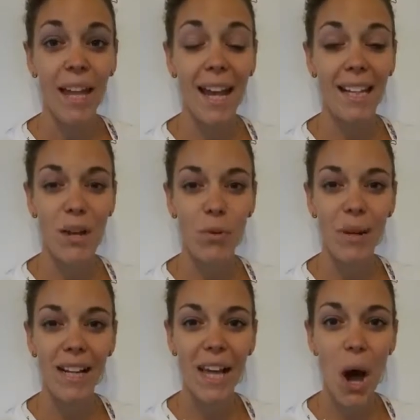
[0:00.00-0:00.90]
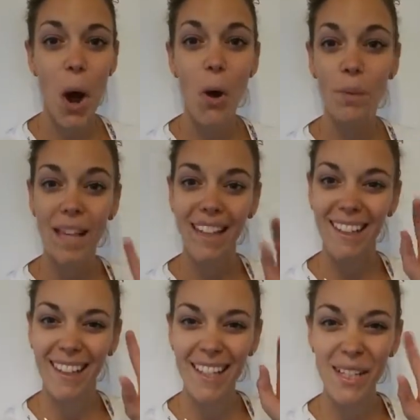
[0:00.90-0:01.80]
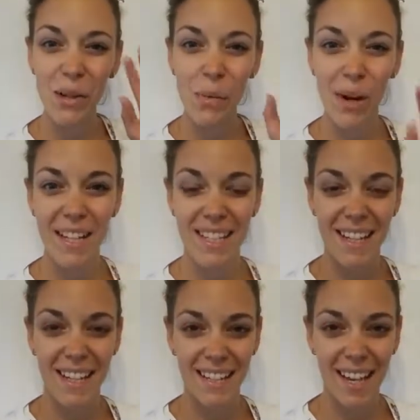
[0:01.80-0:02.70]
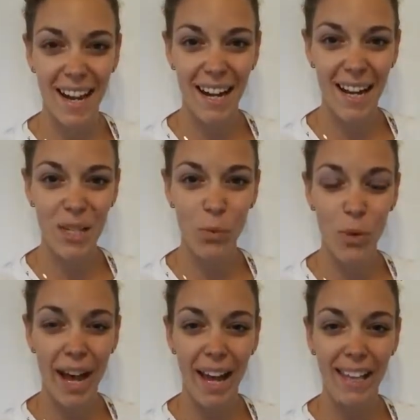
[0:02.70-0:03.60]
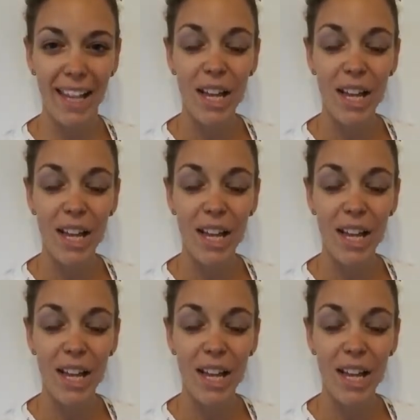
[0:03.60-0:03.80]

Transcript: and I really hope that the little ones are there as well.